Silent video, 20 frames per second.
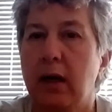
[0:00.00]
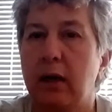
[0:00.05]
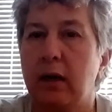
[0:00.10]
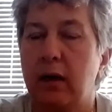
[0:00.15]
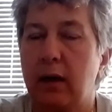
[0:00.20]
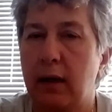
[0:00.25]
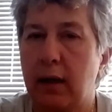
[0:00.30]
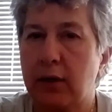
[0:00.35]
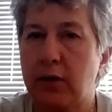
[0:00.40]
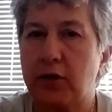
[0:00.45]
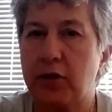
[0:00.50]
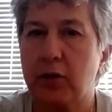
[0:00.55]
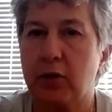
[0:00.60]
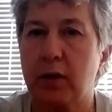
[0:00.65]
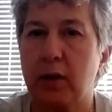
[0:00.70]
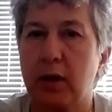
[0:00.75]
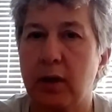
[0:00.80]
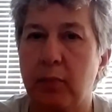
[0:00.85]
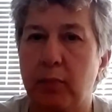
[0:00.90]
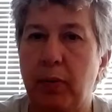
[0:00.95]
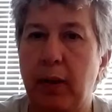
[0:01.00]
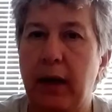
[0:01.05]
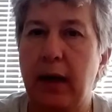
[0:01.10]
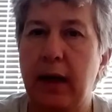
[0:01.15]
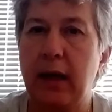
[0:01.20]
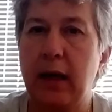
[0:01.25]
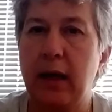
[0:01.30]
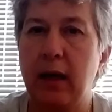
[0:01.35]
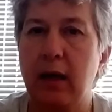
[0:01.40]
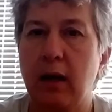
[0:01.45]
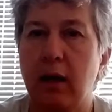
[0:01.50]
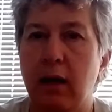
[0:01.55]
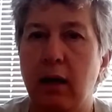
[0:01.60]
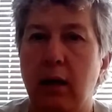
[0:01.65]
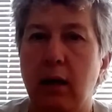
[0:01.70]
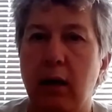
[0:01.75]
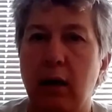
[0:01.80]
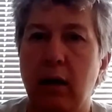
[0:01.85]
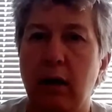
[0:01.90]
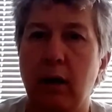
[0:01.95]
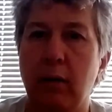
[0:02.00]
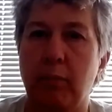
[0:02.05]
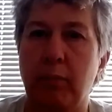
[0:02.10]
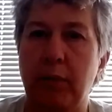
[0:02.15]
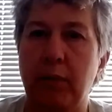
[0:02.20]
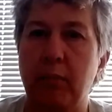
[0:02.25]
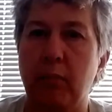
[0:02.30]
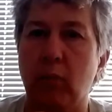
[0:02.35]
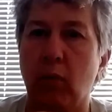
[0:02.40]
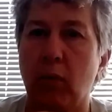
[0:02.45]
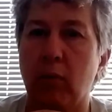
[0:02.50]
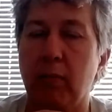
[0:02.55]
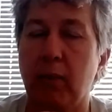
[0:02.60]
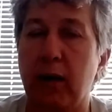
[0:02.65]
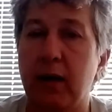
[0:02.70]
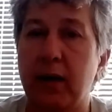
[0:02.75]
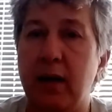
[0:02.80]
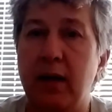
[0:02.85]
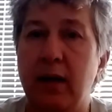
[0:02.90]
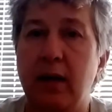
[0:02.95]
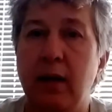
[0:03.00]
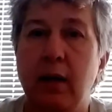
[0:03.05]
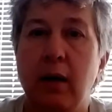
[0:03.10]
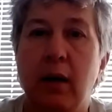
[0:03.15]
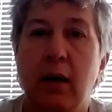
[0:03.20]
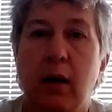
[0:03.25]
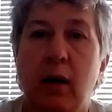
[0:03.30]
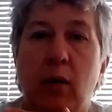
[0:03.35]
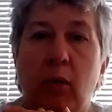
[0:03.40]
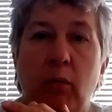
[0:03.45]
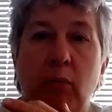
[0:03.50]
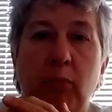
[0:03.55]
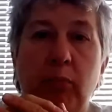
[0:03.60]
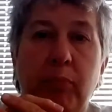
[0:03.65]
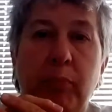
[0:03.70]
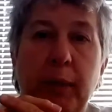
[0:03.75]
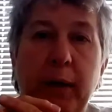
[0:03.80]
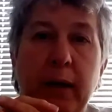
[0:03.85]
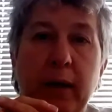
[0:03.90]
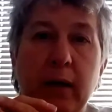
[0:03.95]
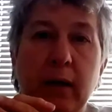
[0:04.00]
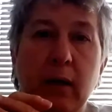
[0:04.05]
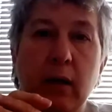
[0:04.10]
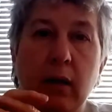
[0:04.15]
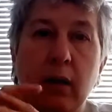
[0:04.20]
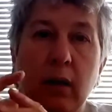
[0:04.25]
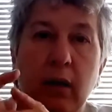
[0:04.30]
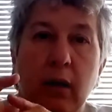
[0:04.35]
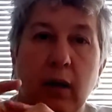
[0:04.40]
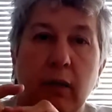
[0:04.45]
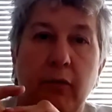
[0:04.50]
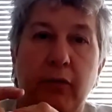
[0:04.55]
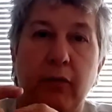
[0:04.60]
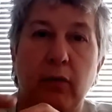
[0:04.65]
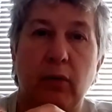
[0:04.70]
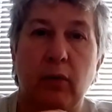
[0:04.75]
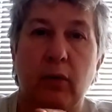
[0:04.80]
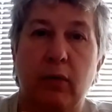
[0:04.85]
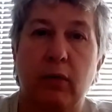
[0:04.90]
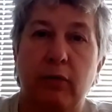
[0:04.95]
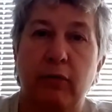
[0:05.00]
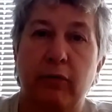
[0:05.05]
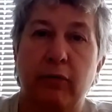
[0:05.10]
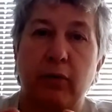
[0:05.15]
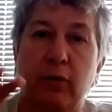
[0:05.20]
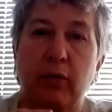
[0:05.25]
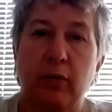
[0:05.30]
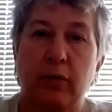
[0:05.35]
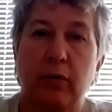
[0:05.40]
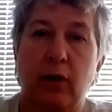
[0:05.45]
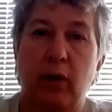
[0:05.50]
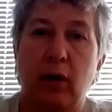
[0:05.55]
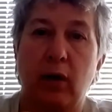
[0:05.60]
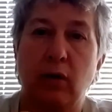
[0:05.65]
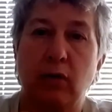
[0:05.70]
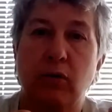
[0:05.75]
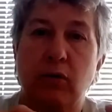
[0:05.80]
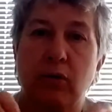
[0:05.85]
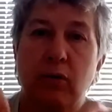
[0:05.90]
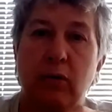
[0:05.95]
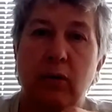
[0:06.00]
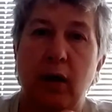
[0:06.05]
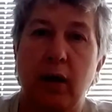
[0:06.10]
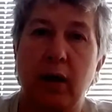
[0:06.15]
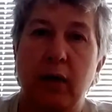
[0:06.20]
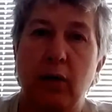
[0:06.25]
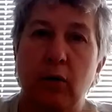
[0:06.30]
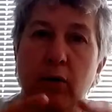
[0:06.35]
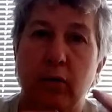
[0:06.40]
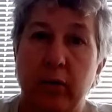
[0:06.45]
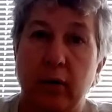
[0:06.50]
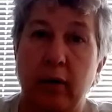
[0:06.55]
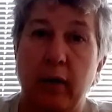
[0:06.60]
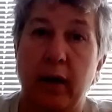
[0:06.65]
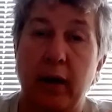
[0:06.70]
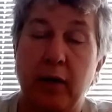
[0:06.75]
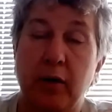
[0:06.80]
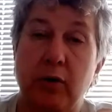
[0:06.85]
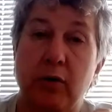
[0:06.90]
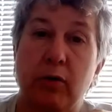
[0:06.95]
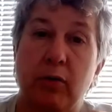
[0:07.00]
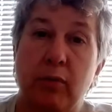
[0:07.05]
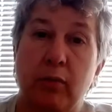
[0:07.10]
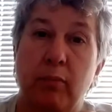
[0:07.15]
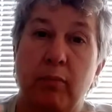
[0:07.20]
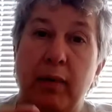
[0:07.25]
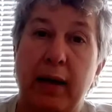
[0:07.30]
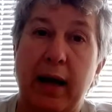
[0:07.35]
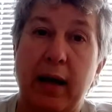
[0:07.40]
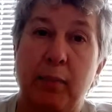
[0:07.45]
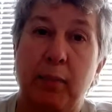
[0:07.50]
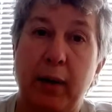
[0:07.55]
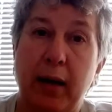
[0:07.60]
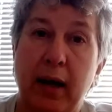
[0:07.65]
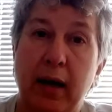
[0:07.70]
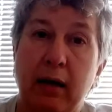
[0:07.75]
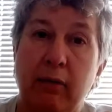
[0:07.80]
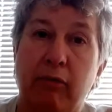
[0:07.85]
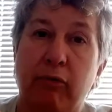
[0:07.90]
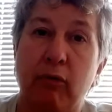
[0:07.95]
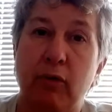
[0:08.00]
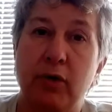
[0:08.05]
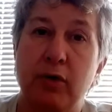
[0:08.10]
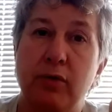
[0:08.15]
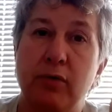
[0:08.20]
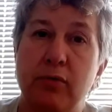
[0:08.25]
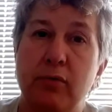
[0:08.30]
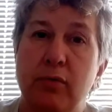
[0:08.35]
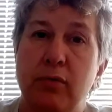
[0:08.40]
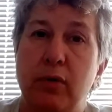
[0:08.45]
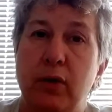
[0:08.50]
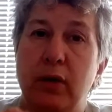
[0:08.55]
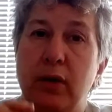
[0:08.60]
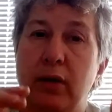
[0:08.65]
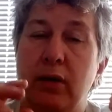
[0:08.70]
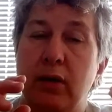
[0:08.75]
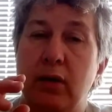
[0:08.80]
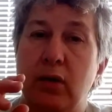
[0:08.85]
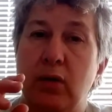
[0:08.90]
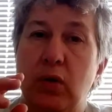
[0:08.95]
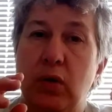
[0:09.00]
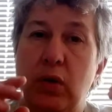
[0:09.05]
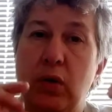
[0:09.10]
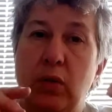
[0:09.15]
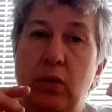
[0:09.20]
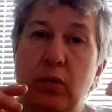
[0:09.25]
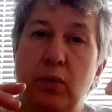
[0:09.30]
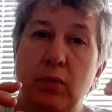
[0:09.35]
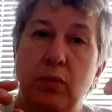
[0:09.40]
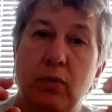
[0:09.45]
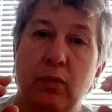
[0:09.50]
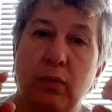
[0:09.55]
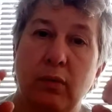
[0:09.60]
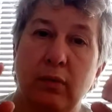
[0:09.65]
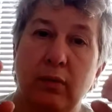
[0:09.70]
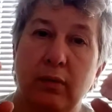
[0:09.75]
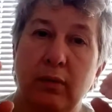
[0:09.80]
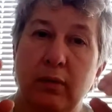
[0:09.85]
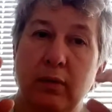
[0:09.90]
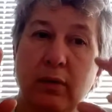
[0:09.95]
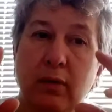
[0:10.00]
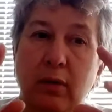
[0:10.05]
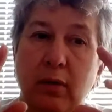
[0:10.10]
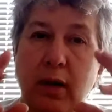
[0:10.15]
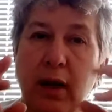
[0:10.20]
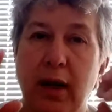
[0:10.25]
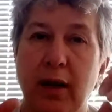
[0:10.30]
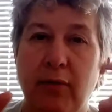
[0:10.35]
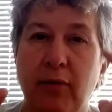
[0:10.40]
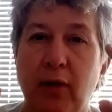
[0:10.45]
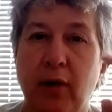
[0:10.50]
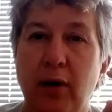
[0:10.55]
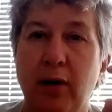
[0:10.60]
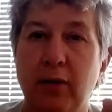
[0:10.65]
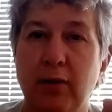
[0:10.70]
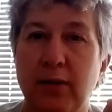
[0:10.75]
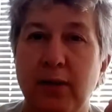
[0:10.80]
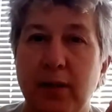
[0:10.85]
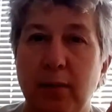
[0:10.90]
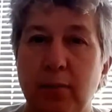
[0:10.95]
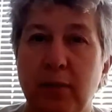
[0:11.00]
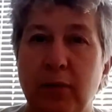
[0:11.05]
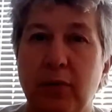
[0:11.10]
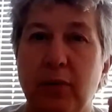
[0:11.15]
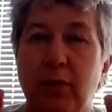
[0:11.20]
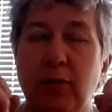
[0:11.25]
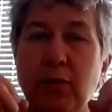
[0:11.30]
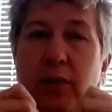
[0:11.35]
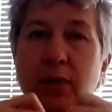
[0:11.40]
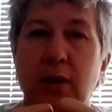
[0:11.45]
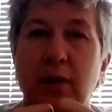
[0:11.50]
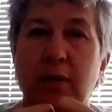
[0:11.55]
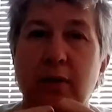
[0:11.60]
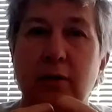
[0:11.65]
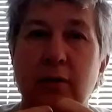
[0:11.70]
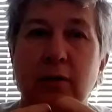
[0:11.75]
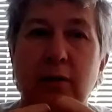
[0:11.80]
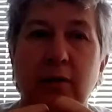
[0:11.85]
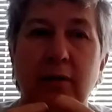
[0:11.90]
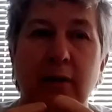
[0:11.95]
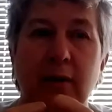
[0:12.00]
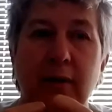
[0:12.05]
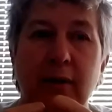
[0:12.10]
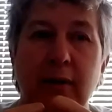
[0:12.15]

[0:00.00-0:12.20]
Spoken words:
Yes, you're going to pay a bit more money, but if you're looking for the ultra light or the lighter backpack for you, so you can have some of those other